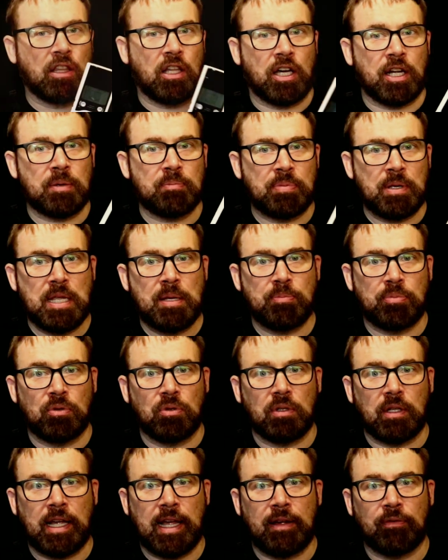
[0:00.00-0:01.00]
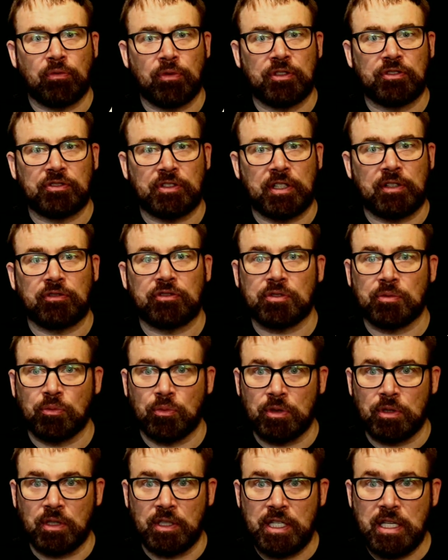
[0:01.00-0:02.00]
lot of people have received
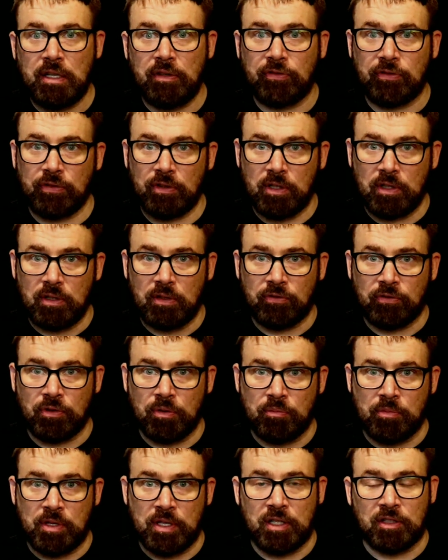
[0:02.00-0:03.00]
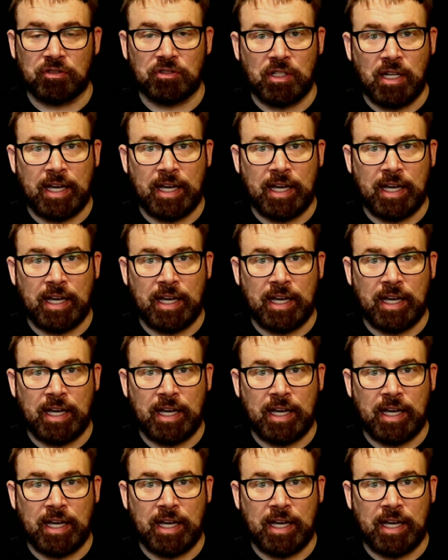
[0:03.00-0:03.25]
some relief from this.